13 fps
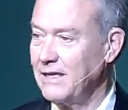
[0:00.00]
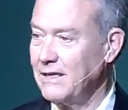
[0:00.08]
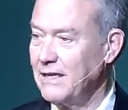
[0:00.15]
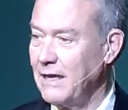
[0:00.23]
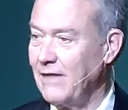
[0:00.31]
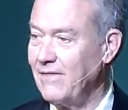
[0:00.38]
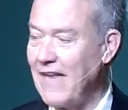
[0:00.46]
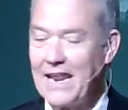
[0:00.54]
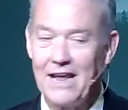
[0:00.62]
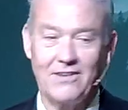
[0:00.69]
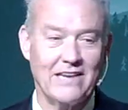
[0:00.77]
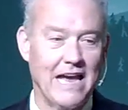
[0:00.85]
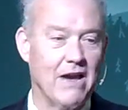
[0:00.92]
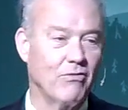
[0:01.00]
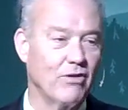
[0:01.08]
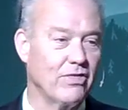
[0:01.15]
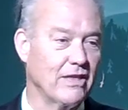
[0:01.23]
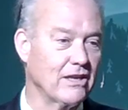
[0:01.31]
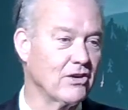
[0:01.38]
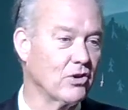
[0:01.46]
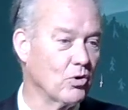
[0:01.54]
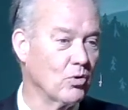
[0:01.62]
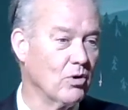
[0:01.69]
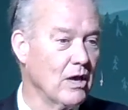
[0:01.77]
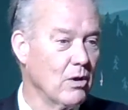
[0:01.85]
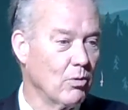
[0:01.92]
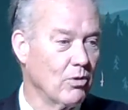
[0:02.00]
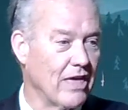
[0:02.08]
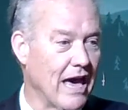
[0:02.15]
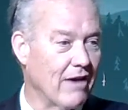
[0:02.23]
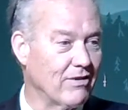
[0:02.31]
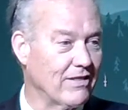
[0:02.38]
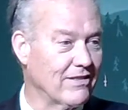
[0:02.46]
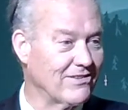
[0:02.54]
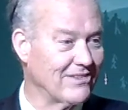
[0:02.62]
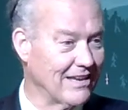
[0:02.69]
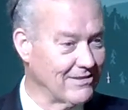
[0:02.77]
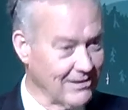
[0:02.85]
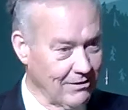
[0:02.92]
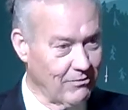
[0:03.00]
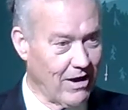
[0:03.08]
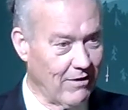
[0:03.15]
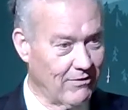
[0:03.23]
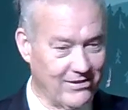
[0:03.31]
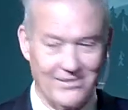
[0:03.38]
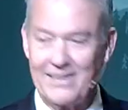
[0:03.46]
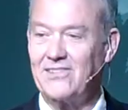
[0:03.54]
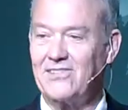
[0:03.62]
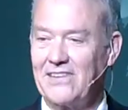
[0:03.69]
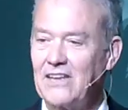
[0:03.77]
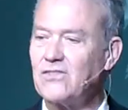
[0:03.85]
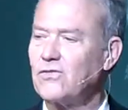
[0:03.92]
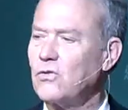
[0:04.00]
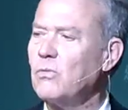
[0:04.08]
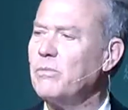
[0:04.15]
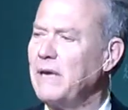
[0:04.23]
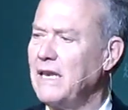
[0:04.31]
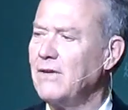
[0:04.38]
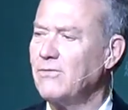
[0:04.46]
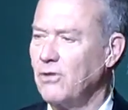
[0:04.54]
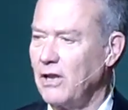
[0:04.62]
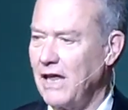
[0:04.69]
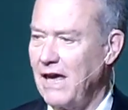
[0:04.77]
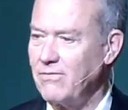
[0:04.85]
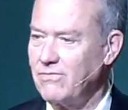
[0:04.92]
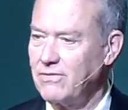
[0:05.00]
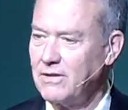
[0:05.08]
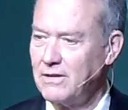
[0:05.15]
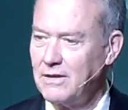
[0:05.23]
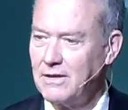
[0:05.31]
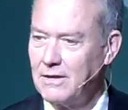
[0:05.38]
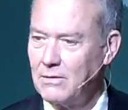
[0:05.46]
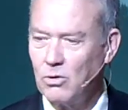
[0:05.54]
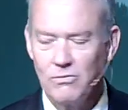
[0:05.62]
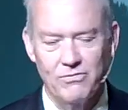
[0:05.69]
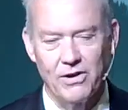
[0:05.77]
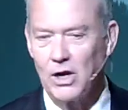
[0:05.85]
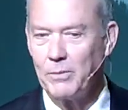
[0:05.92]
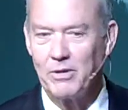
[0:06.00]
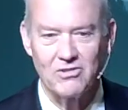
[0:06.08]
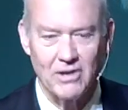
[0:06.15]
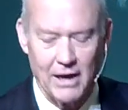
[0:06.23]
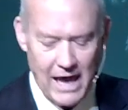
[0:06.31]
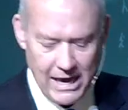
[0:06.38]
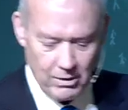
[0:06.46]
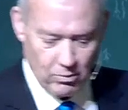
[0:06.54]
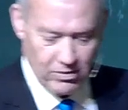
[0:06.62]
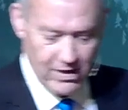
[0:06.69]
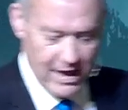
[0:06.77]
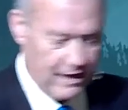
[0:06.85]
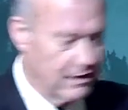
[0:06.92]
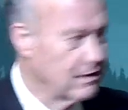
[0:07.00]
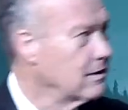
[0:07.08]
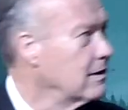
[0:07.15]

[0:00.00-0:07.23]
And that has everything to do with having the sense of a successful, meaningful life. We're very much aligned with that.